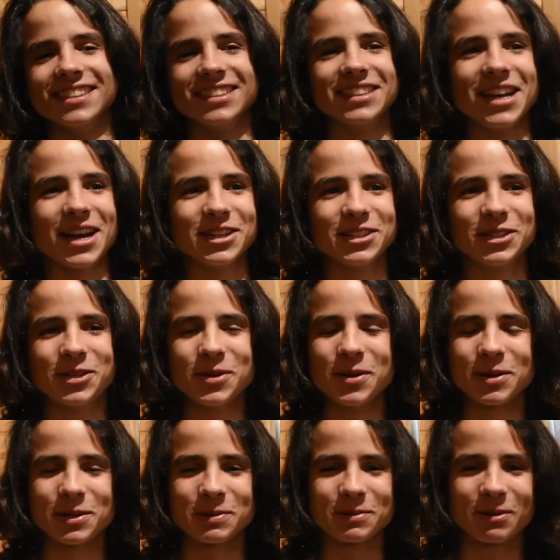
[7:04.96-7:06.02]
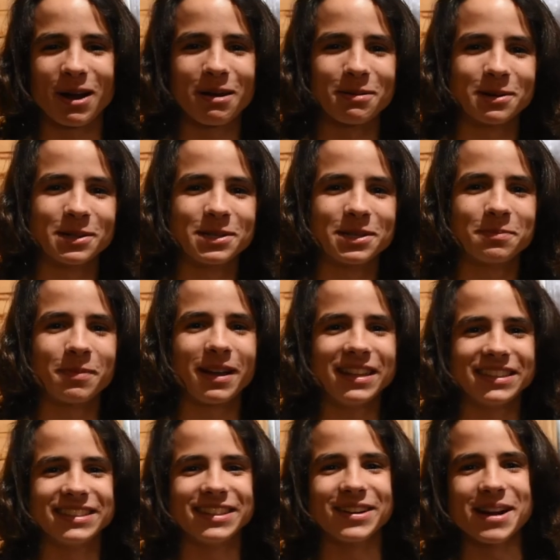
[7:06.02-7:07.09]
So yeah, just 200 subscribers.
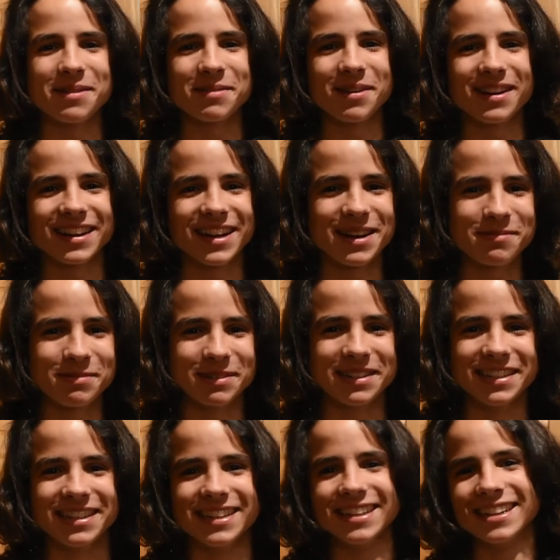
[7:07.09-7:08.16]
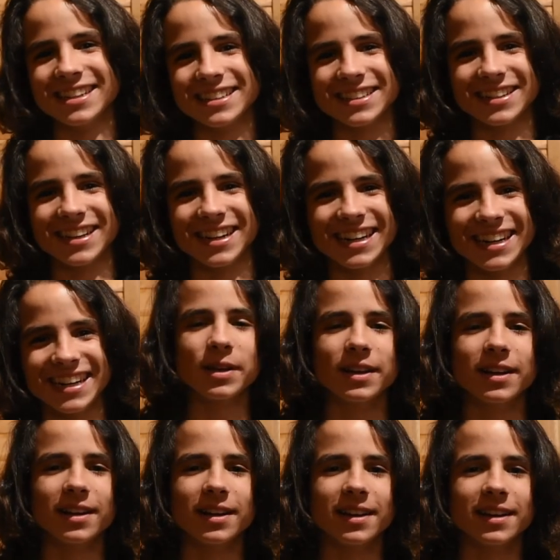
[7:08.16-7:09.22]
Peyton's staring at me right now, but it's alright.
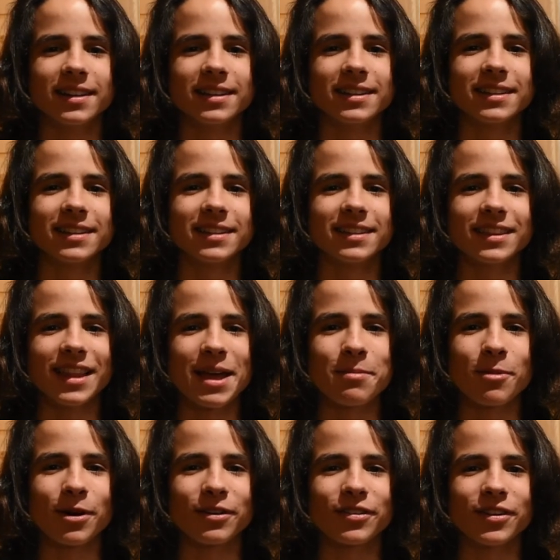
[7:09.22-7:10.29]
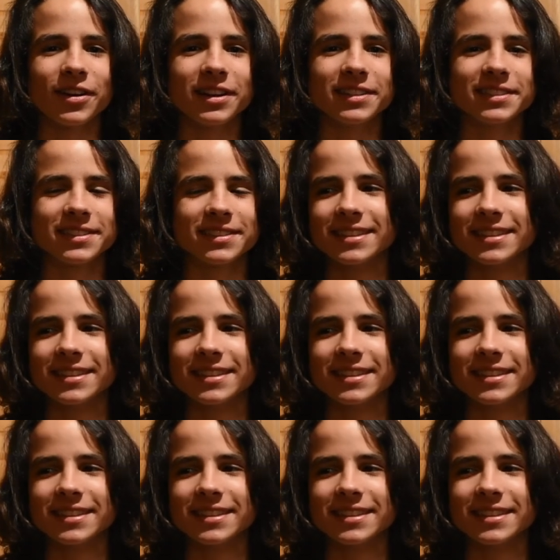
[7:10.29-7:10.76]
Big landmark for us.